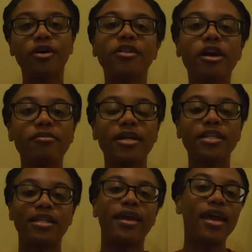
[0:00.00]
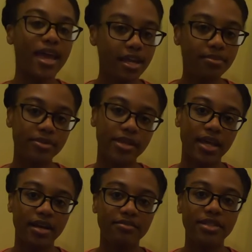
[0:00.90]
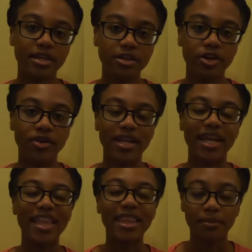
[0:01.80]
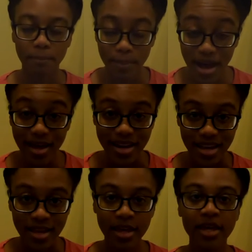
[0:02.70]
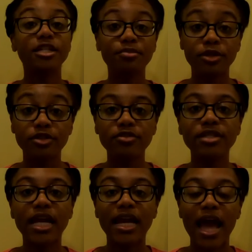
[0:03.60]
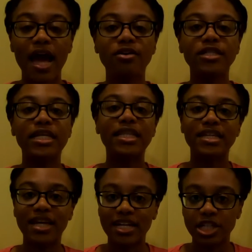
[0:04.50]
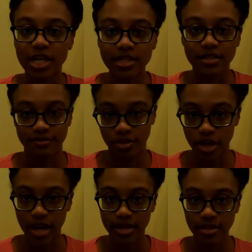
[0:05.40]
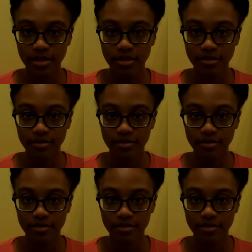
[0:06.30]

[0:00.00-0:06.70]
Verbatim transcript: So, earlier I mentioned that 80% of serotonin in the body is produced and housed in the digestive tract.